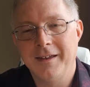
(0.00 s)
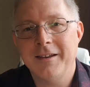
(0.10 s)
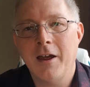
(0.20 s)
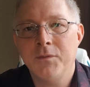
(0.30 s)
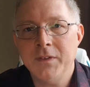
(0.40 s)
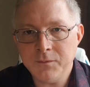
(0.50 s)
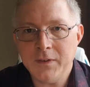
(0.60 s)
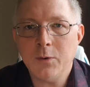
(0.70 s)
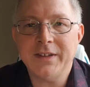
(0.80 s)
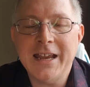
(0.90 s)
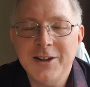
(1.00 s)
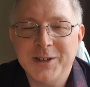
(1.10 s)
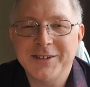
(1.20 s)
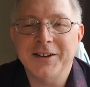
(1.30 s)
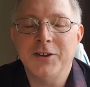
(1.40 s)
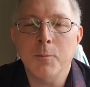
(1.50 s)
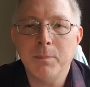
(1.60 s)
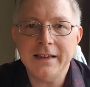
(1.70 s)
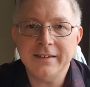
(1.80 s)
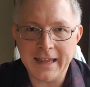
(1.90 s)
Now, if this video is interesting to you,
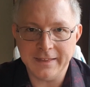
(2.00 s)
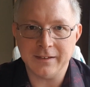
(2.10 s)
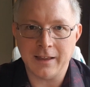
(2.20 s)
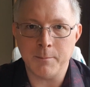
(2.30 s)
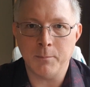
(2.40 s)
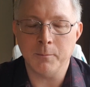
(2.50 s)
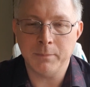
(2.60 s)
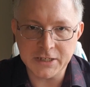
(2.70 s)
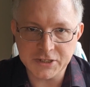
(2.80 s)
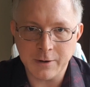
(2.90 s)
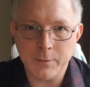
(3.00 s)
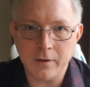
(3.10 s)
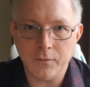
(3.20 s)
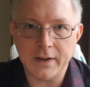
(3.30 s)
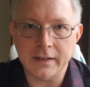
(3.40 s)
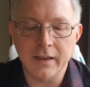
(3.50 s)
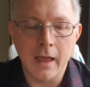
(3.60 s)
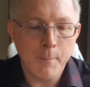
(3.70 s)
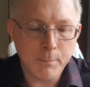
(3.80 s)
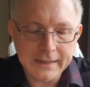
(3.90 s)
please hit the like button, please share it with your friends.
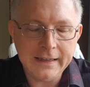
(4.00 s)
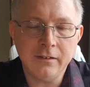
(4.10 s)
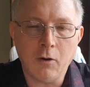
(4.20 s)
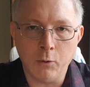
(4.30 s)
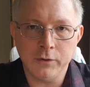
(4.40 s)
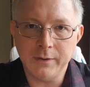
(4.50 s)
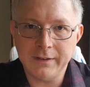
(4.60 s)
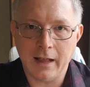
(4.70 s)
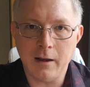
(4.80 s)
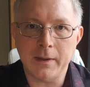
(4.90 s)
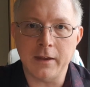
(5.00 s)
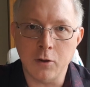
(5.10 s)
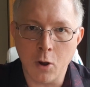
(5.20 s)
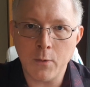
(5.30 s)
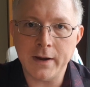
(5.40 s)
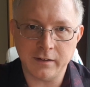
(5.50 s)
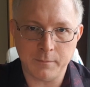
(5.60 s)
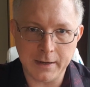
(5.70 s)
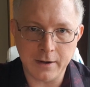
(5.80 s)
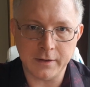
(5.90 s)
Please also tell me your
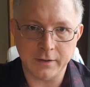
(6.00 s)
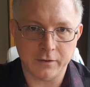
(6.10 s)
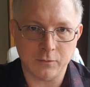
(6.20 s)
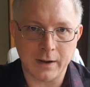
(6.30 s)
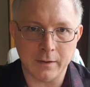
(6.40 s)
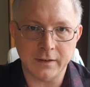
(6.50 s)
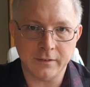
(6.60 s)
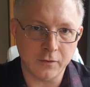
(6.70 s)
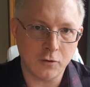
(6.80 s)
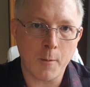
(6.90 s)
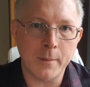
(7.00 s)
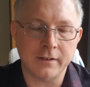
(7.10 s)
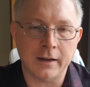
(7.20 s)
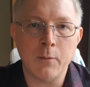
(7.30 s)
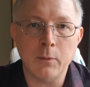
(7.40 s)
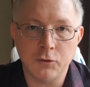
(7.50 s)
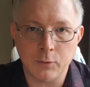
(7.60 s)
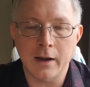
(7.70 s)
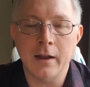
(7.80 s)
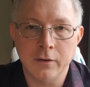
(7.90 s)
experiences around this in the comments, and I will
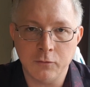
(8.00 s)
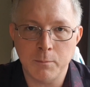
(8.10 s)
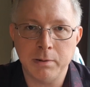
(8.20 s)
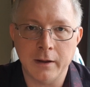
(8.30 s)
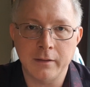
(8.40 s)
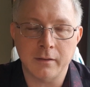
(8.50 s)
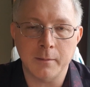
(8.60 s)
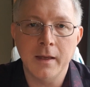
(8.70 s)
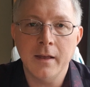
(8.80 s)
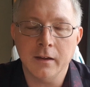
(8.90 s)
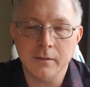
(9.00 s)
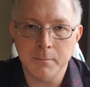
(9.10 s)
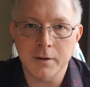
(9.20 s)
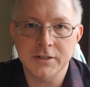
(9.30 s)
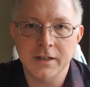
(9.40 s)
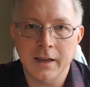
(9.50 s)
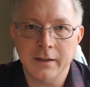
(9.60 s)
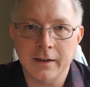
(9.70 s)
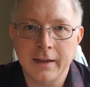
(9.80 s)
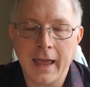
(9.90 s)
try to reply to them as much
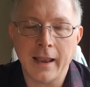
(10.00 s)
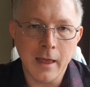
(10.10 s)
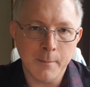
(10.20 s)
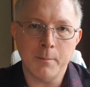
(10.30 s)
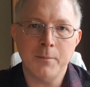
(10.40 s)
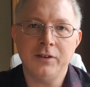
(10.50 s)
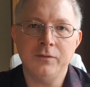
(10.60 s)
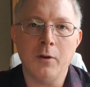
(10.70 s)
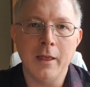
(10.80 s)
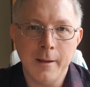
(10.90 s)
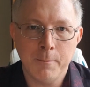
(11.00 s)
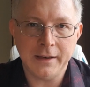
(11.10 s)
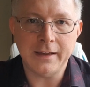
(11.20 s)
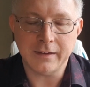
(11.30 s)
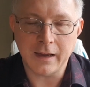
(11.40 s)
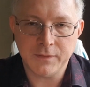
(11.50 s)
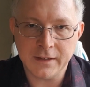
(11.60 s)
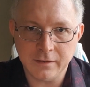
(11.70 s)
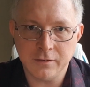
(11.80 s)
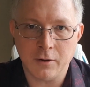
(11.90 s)
as I can. But most of all, please, if
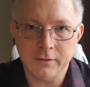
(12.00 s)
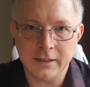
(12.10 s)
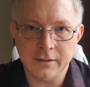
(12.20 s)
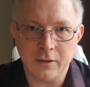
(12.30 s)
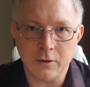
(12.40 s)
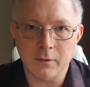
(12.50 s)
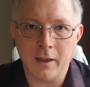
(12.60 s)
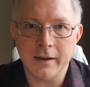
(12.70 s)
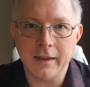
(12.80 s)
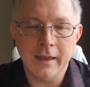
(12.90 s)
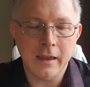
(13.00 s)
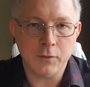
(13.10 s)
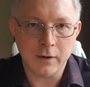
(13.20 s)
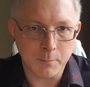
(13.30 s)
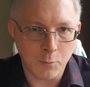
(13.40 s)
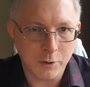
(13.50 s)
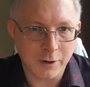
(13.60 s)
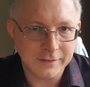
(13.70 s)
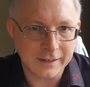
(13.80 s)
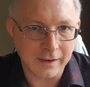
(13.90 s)
this is content that you like, if you like more
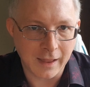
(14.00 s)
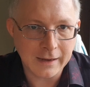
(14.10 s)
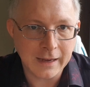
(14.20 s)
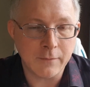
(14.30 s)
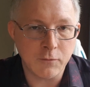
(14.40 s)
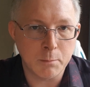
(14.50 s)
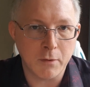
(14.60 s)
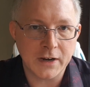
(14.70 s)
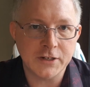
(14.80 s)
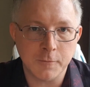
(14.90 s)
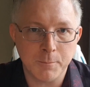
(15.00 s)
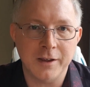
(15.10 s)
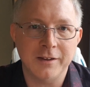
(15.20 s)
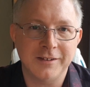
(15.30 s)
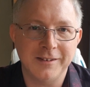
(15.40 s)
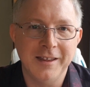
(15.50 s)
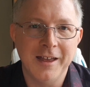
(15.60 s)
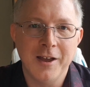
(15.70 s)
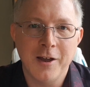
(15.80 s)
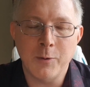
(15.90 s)
content like it, if you're a professional person
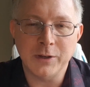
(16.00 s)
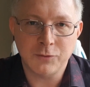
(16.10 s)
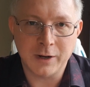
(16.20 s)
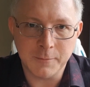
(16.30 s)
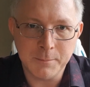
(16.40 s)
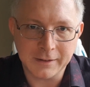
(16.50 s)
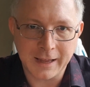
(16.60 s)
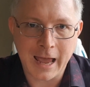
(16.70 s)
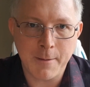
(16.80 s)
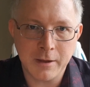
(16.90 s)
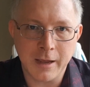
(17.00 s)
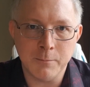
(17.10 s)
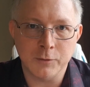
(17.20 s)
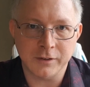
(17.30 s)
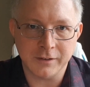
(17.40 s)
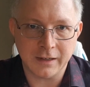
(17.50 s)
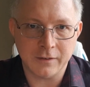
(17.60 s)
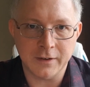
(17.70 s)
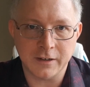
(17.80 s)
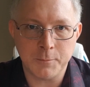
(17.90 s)
who is trying to build a happier and more
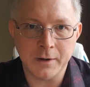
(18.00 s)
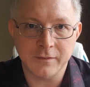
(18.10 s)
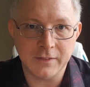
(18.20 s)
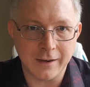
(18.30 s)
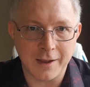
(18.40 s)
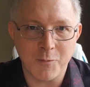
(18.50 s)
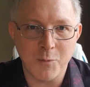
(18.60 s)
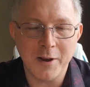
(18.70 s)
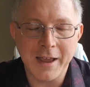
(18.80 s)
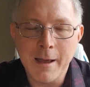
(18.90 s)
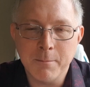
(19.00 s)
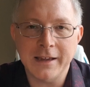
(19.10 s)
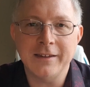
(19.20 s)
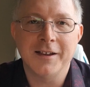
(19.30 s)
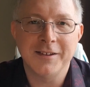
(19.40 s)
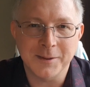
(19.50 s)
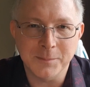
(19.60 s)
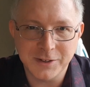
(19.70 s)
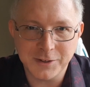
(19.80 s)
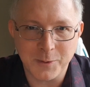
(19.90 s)
successful experience of their life and work, please
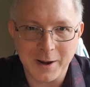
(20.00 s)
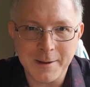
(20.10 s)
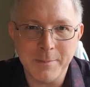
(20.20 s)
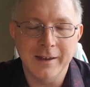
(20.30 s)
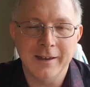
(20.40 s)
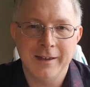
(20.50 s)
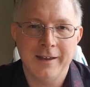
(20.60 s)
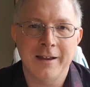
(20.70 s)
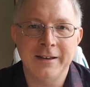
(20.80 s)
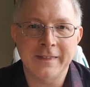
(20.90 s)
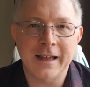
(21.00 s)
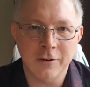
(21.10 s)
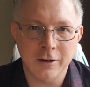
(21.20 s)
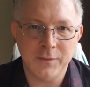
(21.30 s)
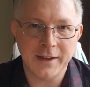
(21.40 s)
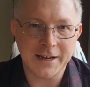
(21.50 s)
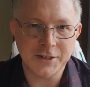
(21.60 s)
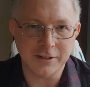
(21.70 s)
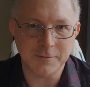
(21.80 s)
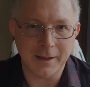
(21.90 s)
subscribe and hit that
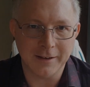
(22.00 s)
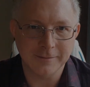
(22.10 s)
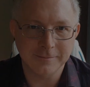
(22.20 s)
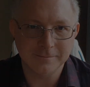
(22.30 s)
notifications bell.